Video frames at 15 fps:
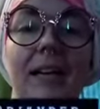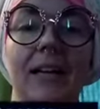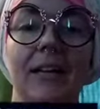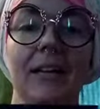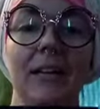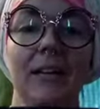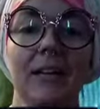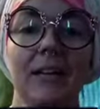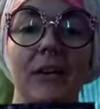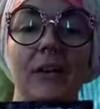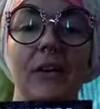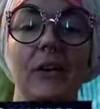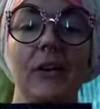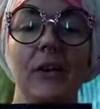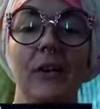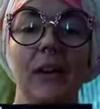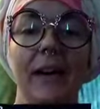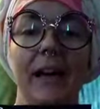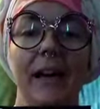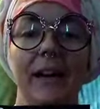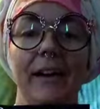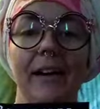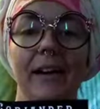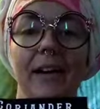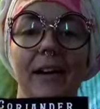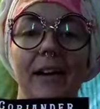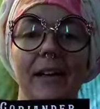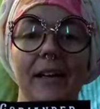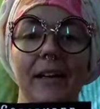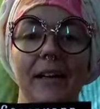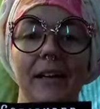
Indian coriander.